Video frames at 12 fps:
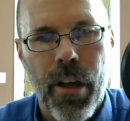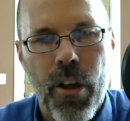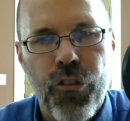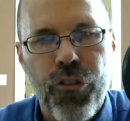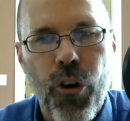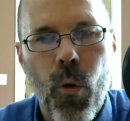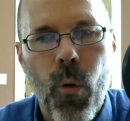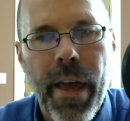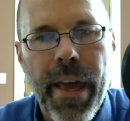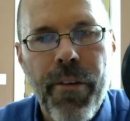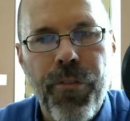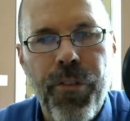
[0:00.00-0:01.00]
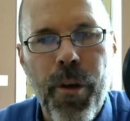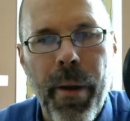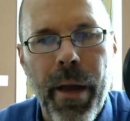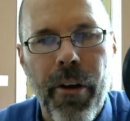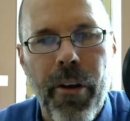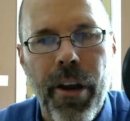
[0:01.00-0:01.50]
So if the
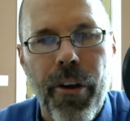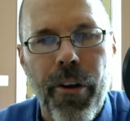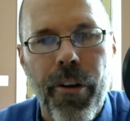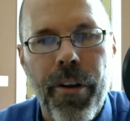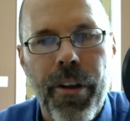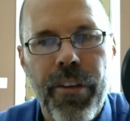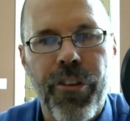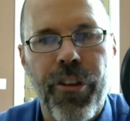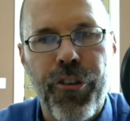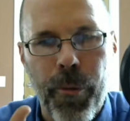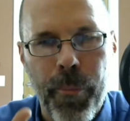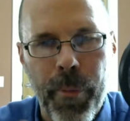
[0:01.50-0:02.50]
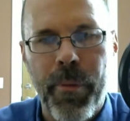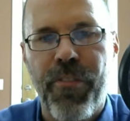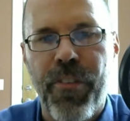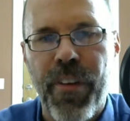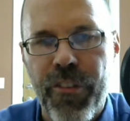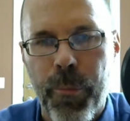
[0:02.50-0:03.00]
barrier is determined to be
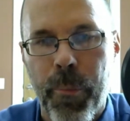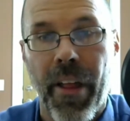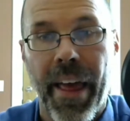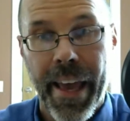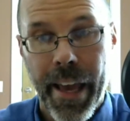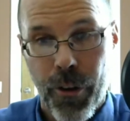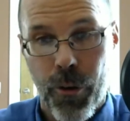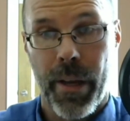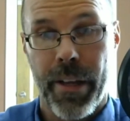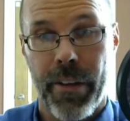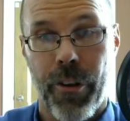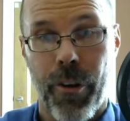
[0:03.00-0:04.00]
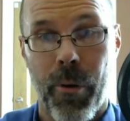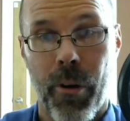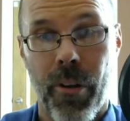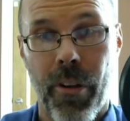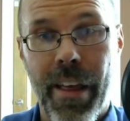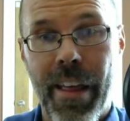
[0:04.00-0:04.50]
feasible and
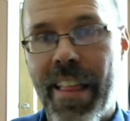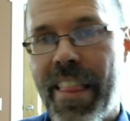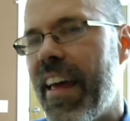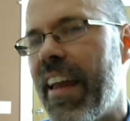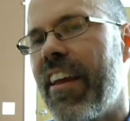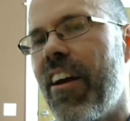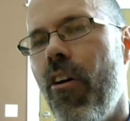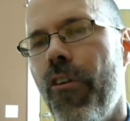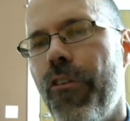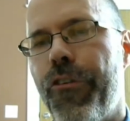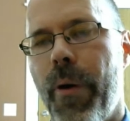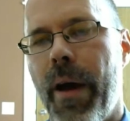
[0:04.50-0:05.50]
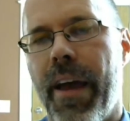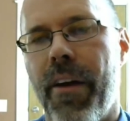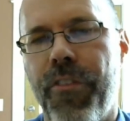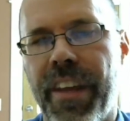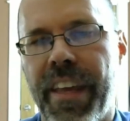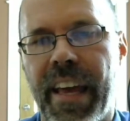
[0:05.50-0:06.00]
reasonable, then you also
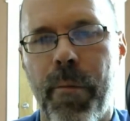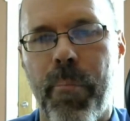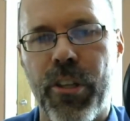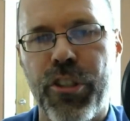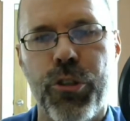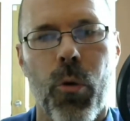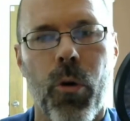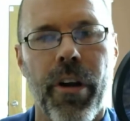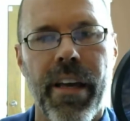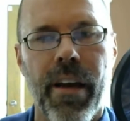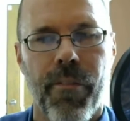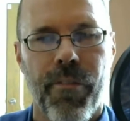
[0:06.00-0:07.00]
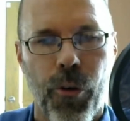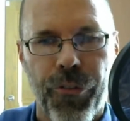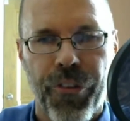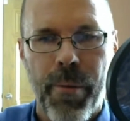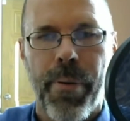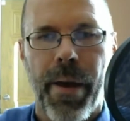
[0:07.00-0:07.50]
have to get a majority of
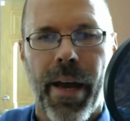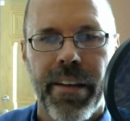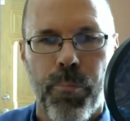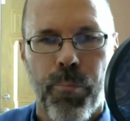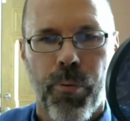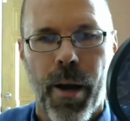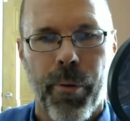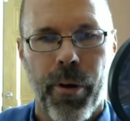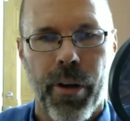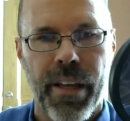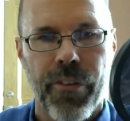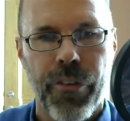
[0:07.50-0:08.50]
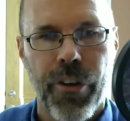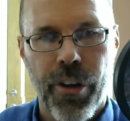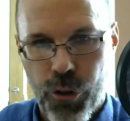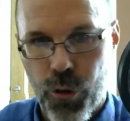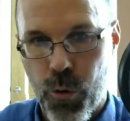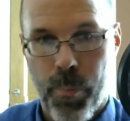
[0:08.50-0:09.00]
those impacted properties
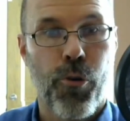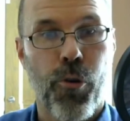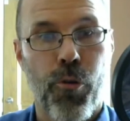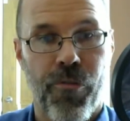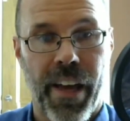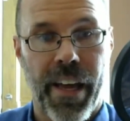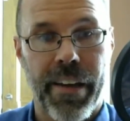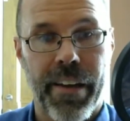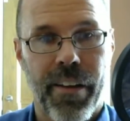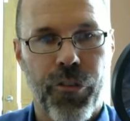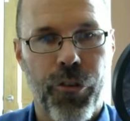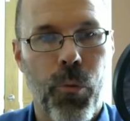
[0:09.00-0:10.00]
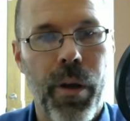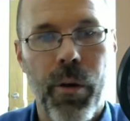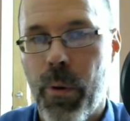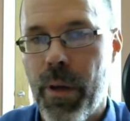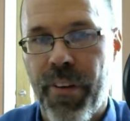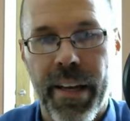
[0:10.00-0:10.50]
to approve it. So
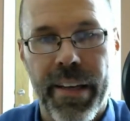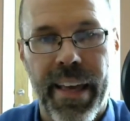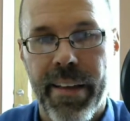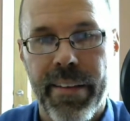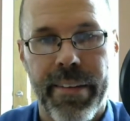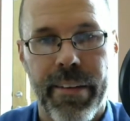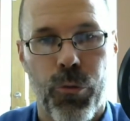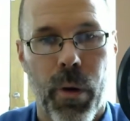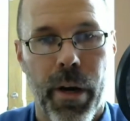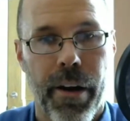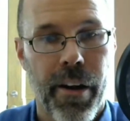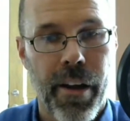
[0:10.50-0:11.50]
we've had cases where